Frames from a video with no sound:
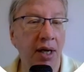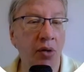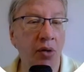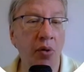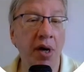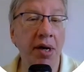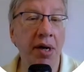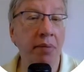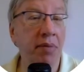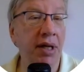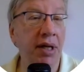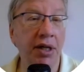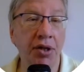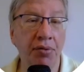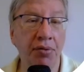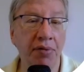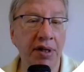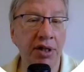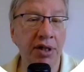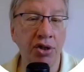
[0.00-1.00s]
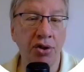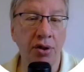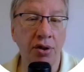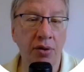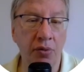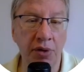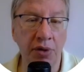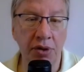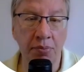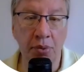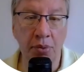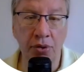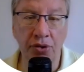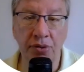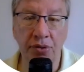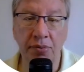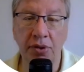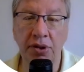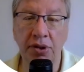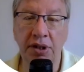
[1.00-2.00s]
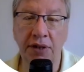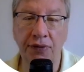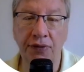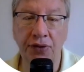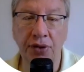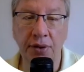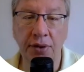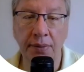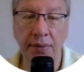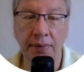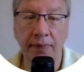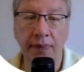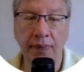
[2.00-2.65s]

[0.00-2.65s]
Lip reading: A quite many tradition with both motifs.